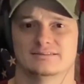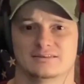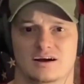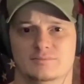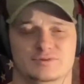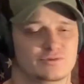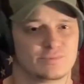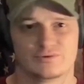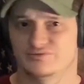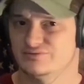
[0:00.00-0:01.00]
in common you're
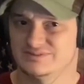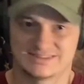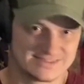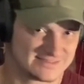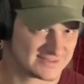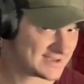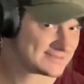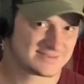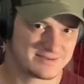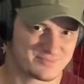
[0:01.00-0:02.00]
both doing the exact
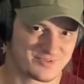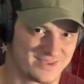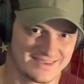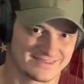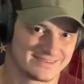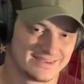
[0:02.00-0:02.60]
same thing